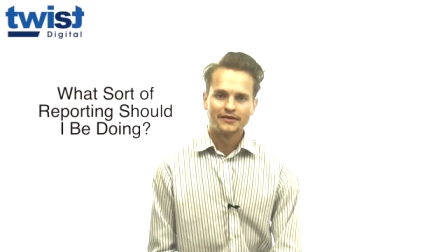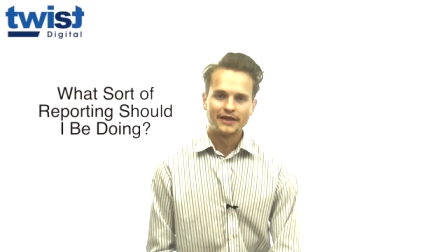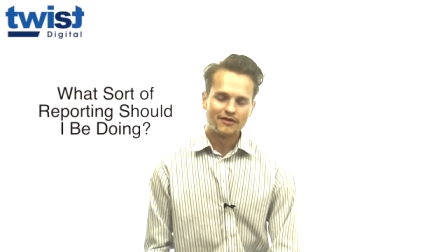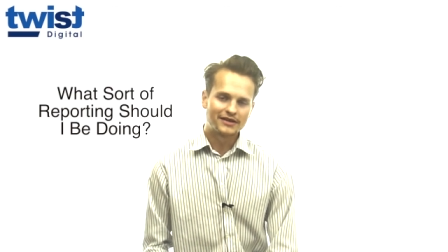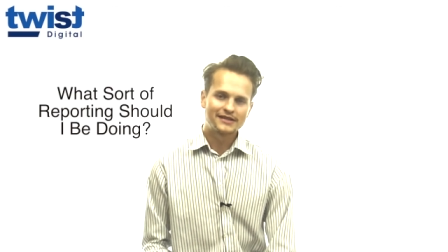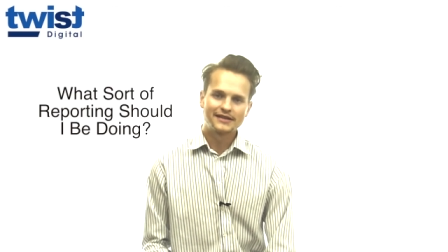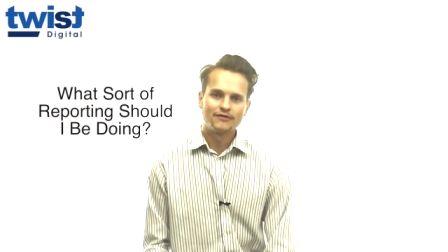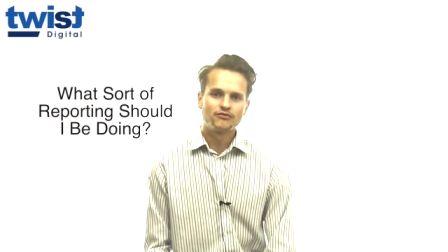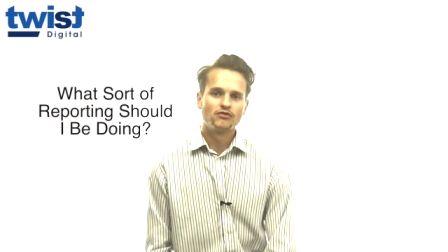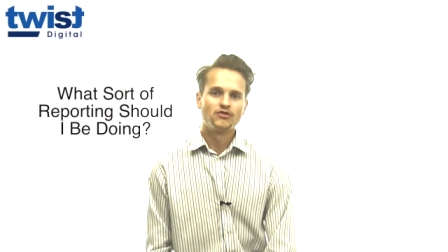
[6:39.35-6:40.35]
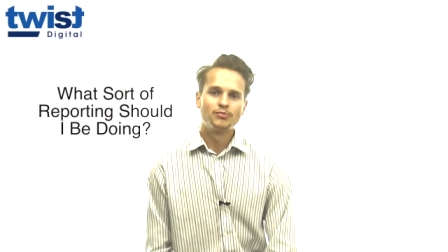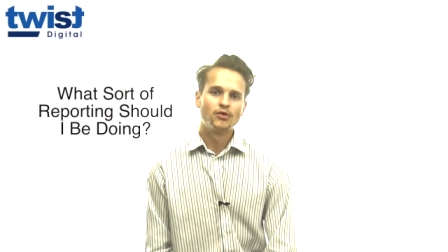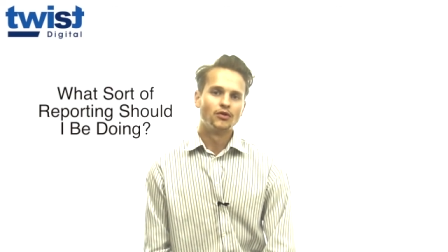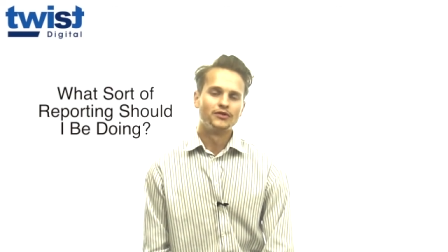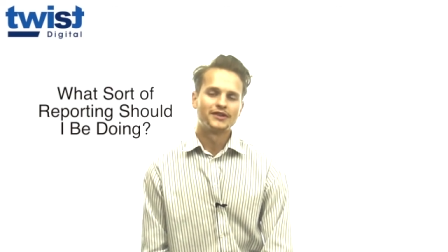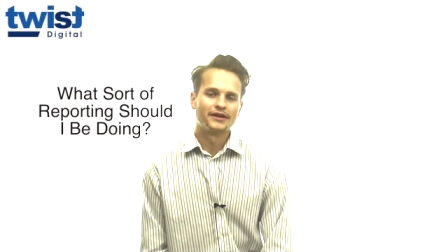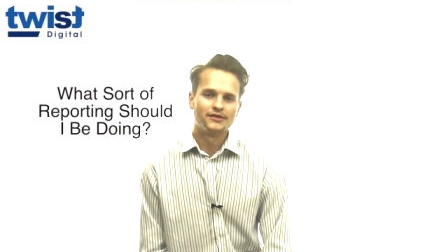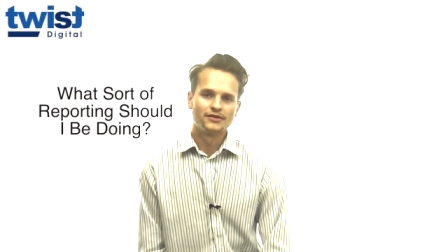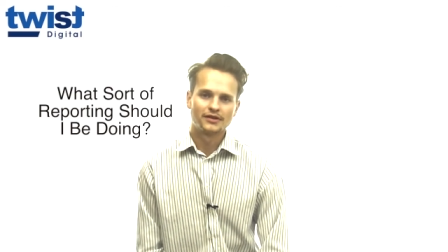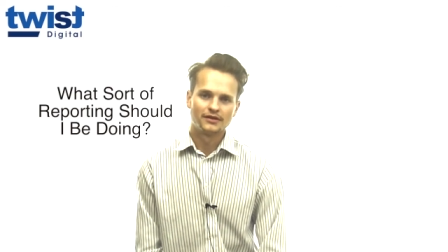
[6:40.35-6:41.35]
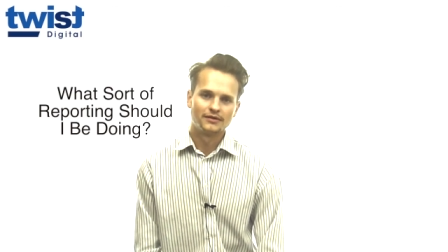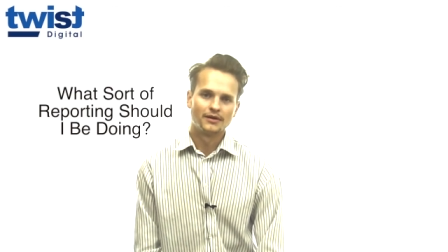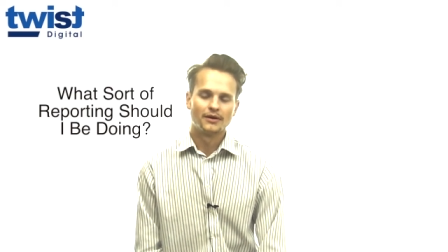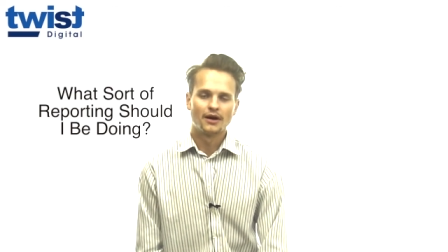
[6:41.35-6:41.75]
There are several reports that you can